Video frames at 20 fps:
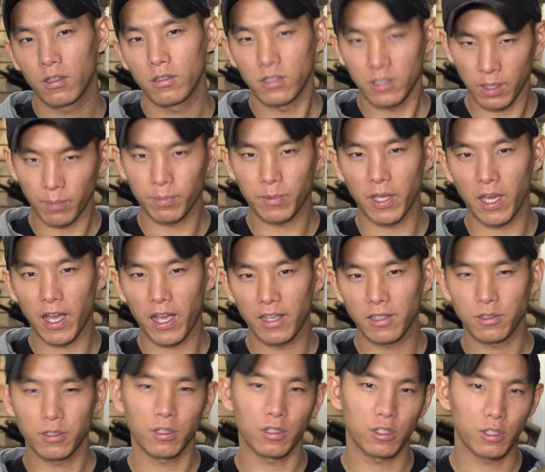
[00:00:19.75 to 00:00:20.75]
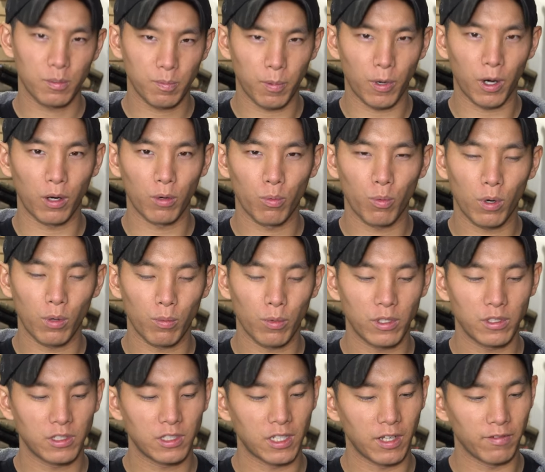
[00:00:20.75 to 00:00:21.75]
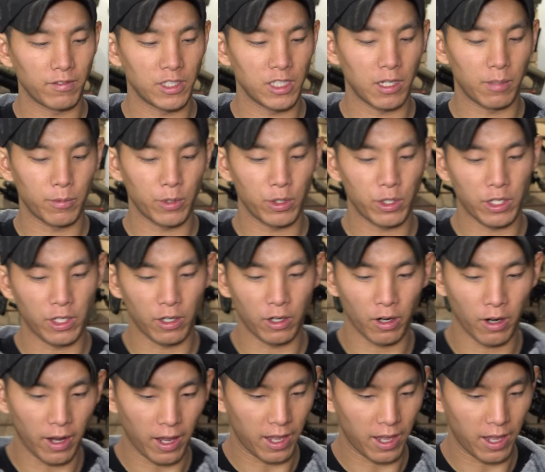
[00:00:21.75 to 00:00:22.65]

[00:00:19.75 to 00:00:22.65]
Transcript: What's up guys, Spartan one one seven G W here,